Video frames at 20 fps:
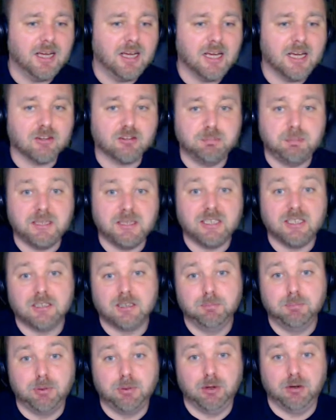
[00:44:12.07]
Speaking of
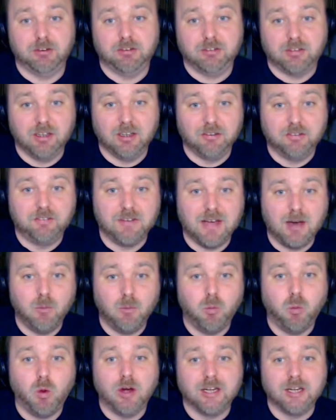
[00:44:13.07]
computer stuff, I
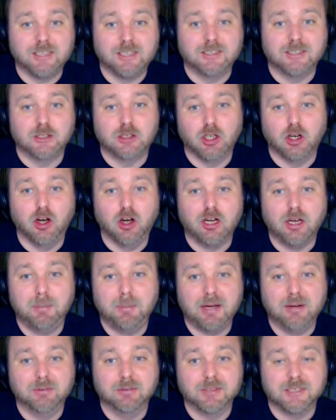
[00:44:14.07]
wanted to talk
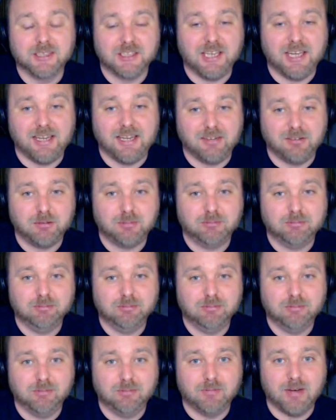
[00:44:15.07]
about this case.
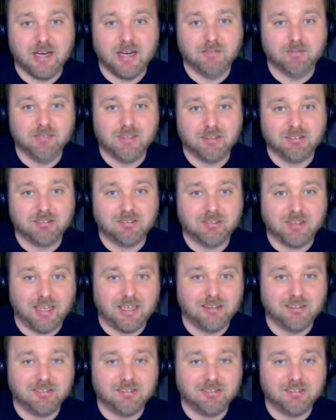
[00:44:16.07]
Right, this case...